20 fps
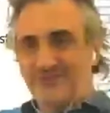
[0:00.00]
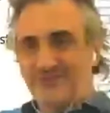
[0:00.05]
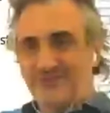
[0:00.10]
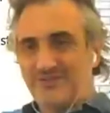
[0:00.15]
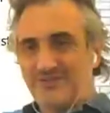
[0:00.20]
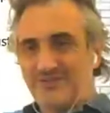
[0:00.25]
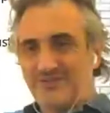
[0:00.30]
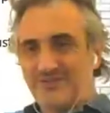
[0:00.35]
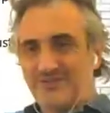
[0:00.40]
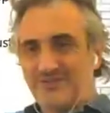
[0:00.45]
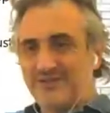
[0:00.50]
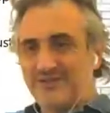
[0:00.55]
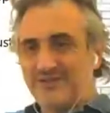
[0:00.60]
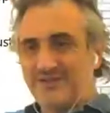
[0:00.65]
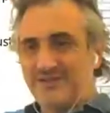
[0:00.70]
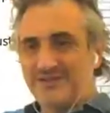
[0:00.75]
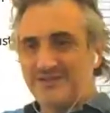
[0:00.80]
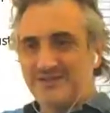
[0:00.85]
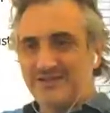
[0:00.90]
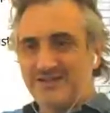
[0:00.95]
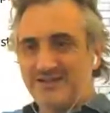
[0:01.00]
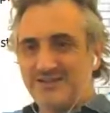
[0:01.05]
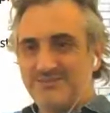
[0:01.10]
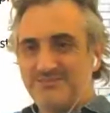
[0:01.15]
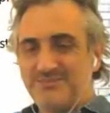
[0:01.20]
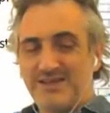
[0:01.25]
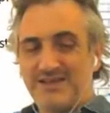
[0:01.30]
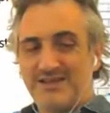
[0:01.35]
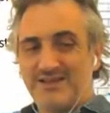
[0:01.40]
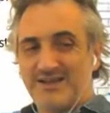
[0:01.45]
Okay, let
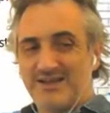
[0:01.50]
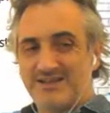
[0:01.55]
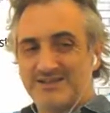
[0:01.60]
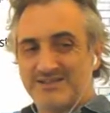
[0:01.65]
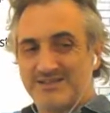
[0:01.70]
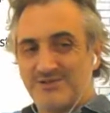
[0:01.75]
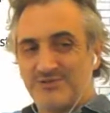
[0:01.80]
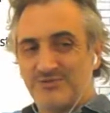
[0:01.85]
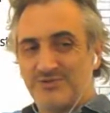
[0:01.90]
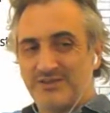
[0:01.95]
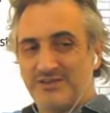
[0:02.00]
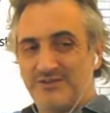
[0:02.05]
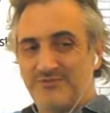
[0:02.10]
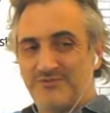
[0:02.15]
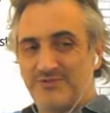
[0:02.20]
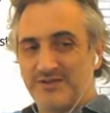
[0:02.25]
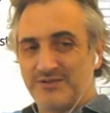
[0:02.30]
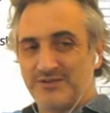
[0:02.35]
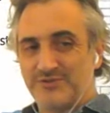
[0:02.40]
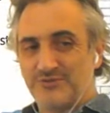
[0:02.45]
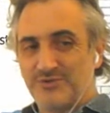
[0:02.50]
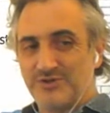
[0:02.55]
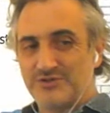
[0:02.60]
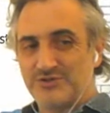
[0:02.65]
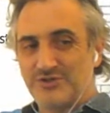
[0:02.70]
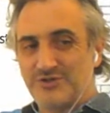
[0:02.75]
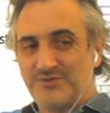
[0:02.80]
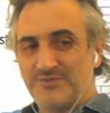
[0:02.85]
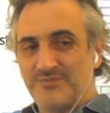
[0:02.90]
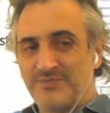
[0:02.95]
me ask you a different
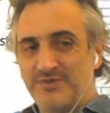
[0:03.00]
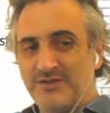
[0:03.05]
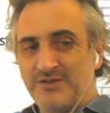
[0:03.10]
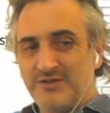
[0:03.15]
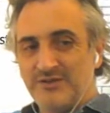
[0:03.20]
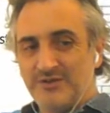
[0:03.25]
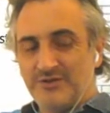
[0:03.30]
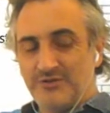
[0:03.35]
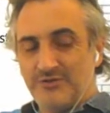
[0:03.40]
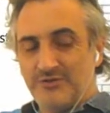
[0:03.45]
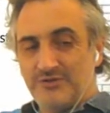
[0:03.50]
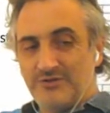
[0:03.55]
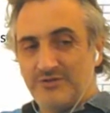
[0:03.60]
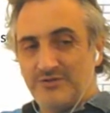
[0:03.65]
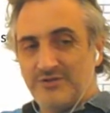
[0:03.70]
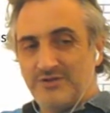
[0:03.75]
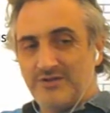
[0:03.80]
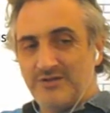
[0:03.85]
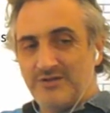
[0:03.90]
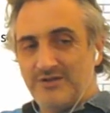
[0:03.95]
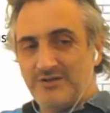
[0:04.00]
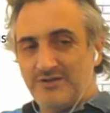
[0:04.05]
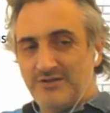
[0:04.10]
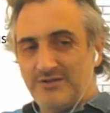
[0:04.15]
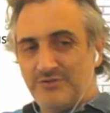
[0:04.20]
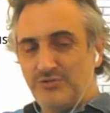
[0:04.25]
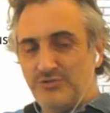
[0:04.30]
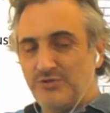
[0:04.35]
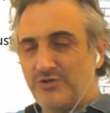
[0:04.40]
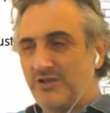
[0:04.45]
question.
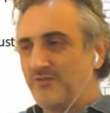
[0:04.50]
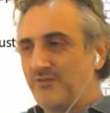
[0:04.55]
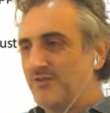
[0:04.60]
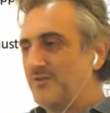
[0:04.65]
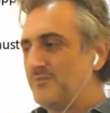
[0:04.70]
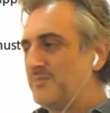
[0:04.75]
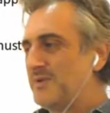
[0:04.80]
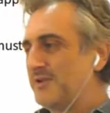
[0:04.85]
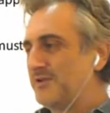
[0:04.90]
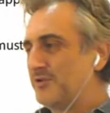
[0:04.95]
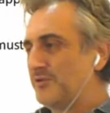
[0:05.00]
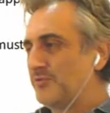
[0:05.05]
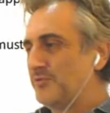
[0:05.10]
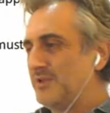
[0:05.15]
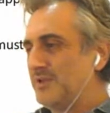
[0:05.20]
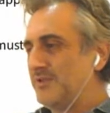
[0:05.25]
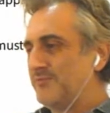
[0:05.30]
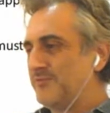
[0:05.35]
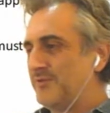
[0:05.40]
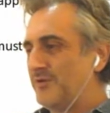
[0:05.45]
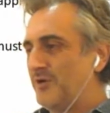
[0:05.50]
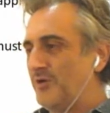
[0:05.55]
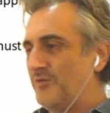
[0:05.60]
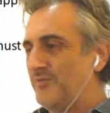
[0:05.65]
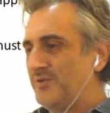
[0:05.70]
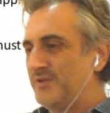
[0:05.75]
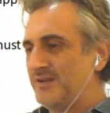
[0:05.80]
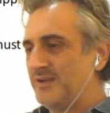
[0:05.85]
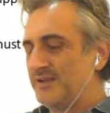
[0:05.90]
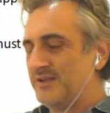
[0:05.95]
Do you have a microwave
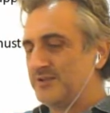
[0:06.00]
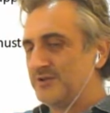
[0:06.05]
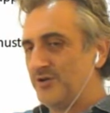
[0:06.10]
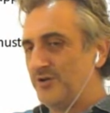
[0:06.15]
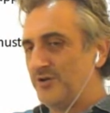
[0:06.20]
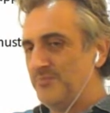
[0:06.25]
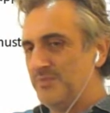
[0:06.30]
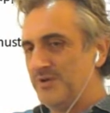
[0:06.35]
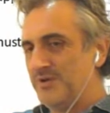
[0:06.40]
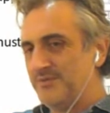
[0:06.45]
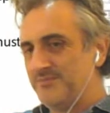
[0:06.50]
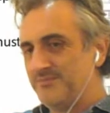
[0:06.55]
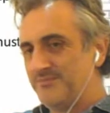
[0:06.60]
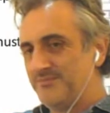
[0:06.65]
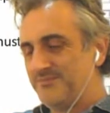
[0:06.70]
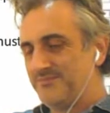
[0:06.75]
oven at home?